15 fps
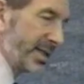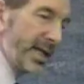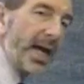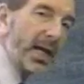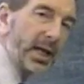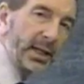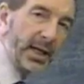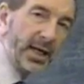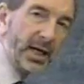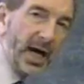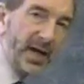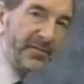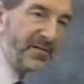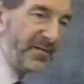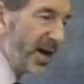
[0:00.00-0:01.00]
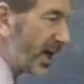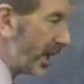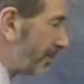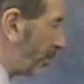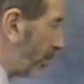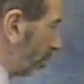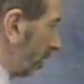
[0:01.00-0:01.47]
secondly, and very
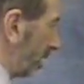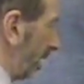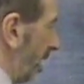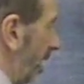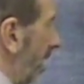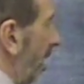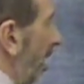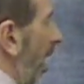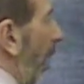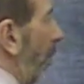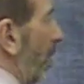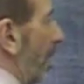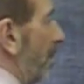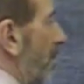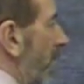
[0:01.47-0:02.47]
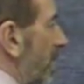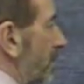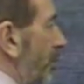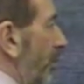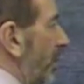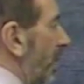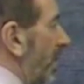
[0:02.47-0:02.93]
importantly, we
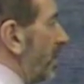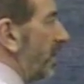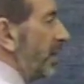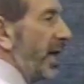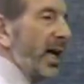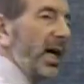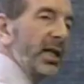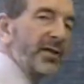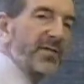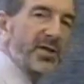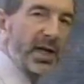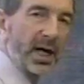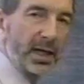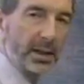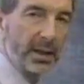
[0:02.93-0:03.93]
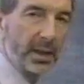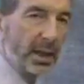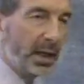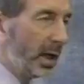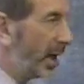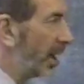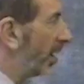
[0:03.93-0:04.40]
must put in the negative sign.
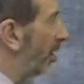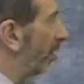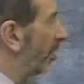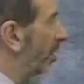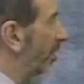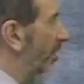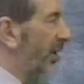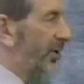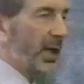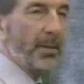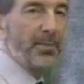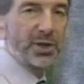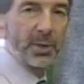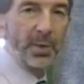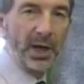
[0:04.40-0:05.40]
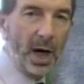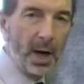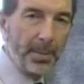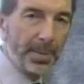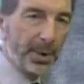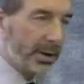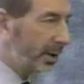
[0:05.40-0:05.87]
The temperature went
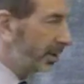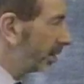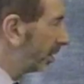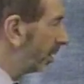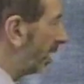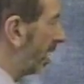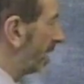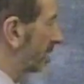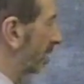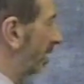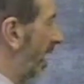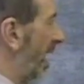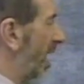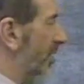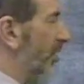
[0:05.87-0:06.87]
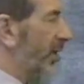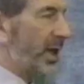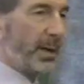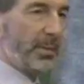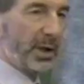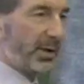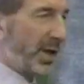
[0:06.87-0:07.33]
up, it's an
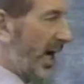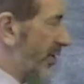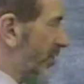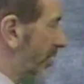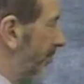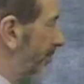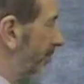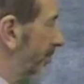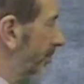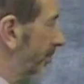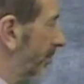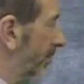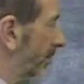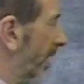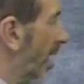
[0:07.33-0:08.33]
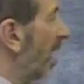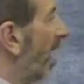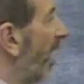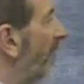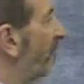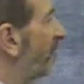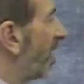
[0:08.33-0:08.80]
exothermic reaction.
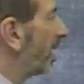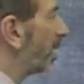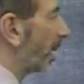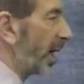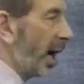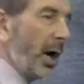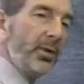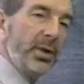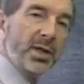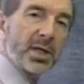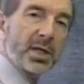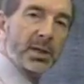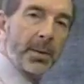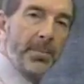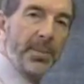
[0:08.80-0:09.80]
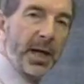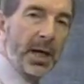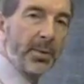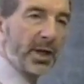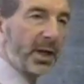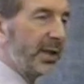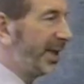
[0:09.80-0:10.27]
And finally, how does this compare
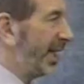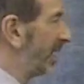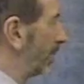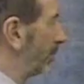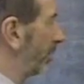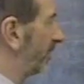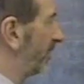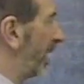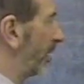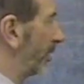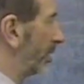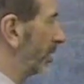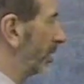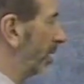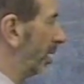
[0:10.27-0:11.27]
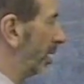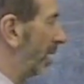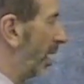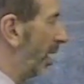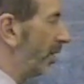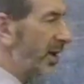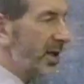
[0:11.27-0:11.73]
with a data book value?
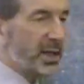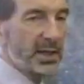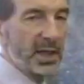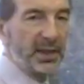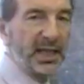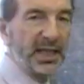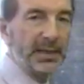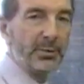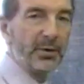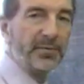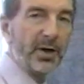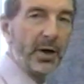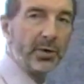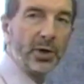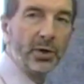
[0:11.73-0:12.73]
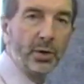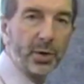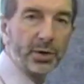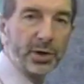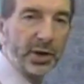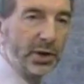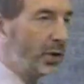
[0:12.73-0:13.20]
This is a data book value
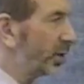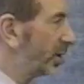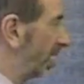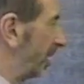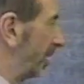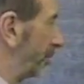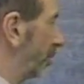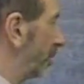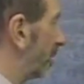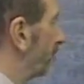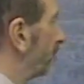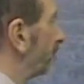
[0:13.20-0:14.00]
not in your data book.